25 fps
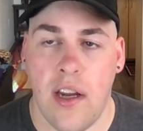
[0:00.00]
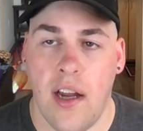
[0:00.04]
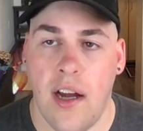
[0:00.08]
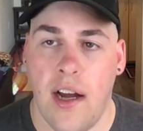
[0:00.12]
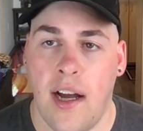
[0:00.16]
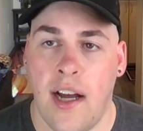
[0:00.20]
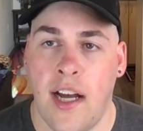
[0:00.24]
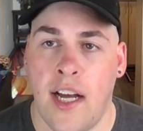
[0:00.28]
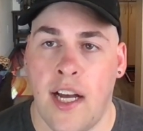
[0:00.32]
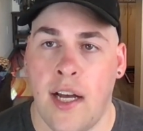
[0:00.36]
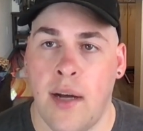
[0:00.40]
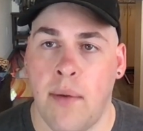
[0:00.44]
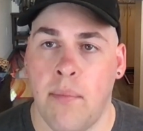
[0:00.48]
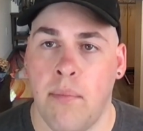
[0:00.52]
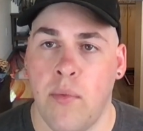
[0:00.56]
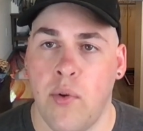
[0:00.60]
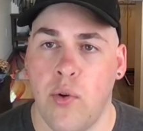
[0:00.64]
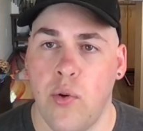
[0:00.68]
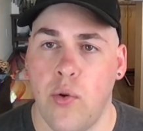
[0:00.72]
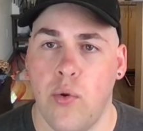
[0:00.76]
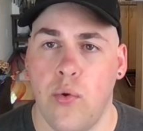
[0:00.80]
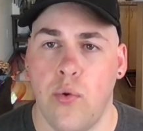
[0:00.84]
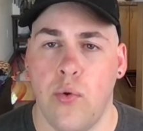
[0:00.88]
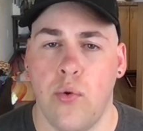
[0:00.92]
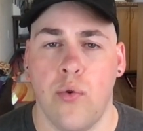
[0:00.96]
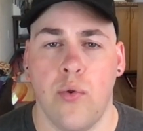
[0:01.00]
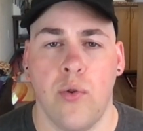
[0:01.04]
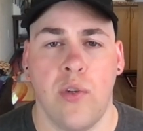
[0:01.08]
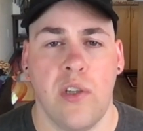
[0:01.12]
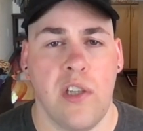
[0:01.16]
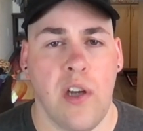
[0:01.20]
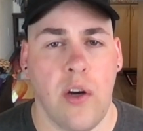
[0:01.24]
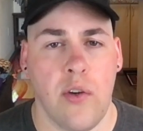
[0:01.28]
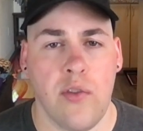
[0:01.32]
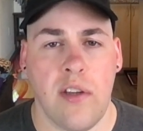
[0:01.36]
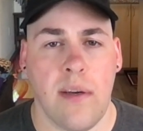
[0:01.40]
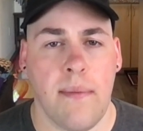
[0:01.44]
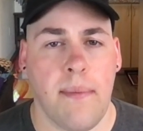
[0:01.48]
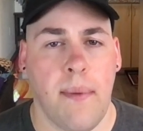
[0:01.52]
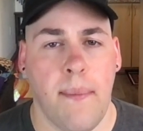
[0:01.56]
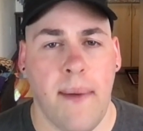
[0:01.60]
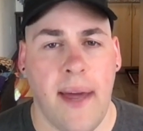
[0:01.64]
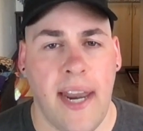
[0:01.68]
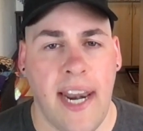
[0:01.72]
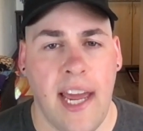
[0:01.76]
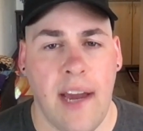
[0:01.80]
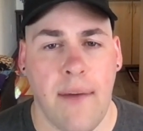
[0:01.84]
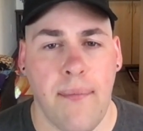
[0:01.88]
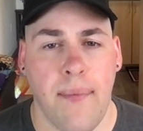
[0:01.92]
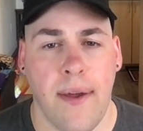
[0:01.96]
who shows up
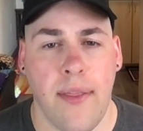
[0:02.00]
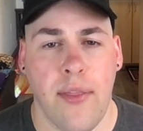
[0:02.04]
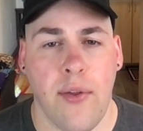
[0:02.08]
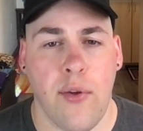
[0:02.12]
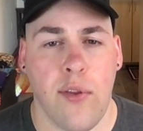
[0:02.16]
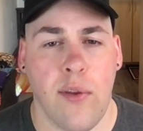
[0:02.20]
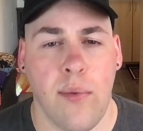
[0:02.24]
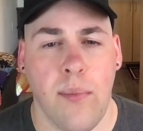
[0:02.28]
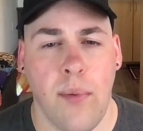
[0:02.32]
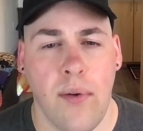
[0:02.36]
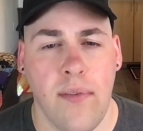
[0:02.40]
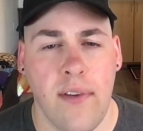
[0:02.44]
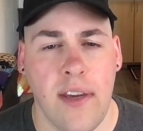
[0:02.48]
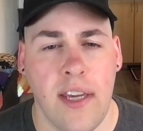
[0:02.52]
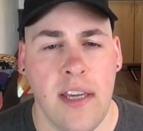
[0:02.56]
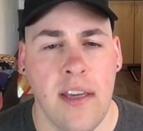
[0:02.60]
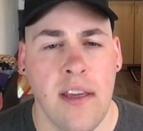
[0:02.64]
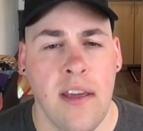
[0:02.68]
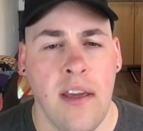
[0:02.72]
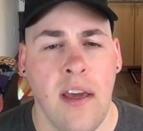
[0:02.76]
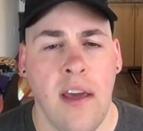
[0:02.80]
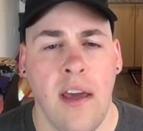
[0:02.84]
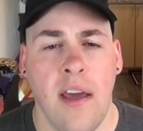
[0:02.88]
about halfway through the movie,